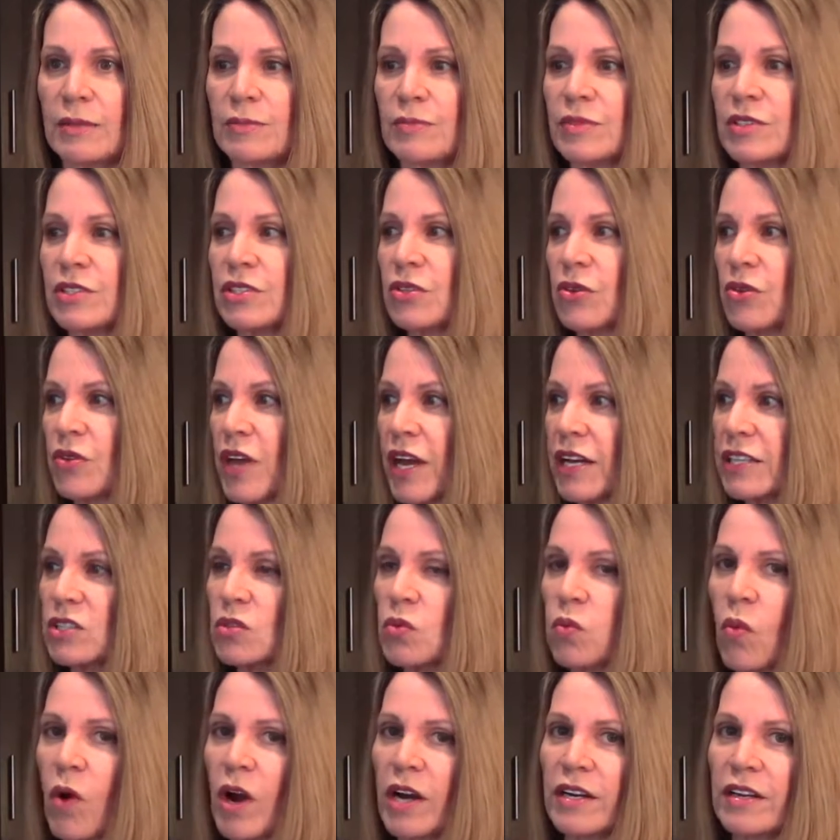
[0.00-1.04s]
So
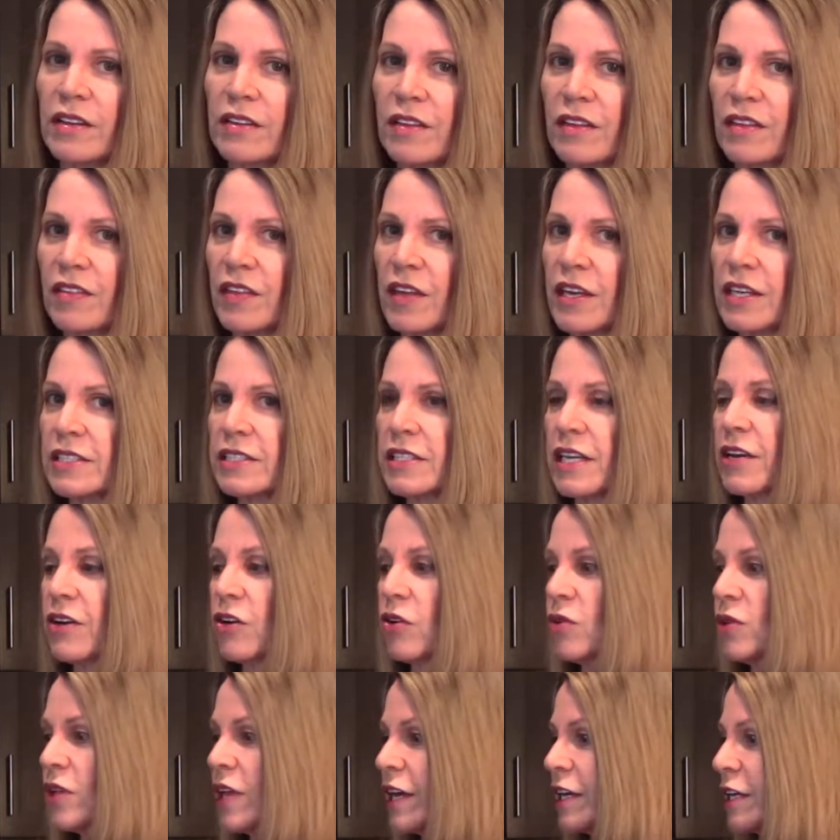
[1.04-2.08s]
that's one of the things I
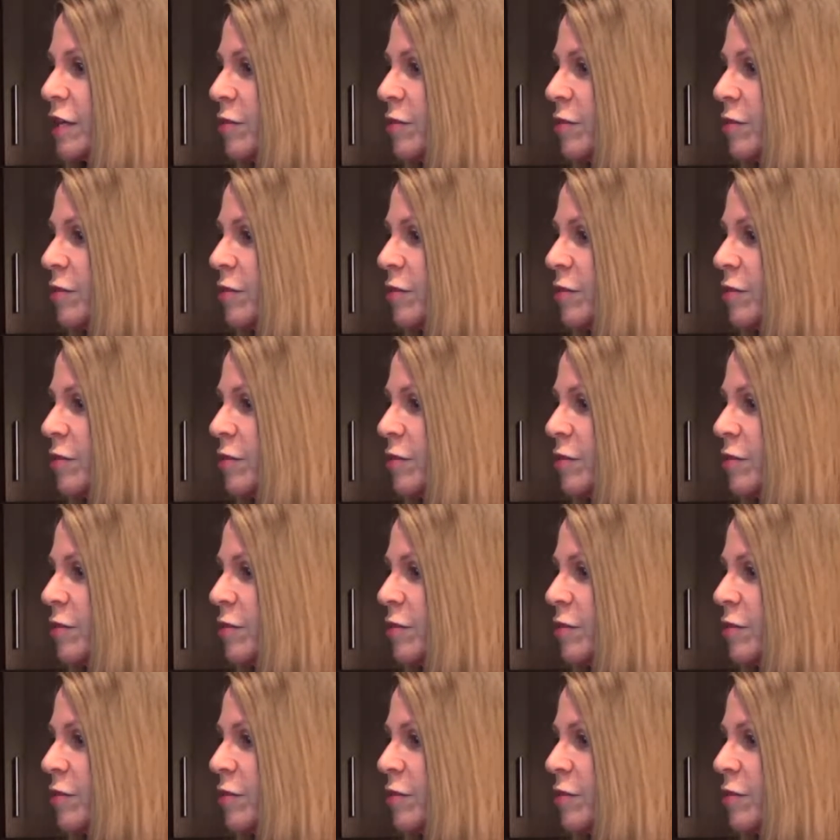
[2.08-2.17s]
don't like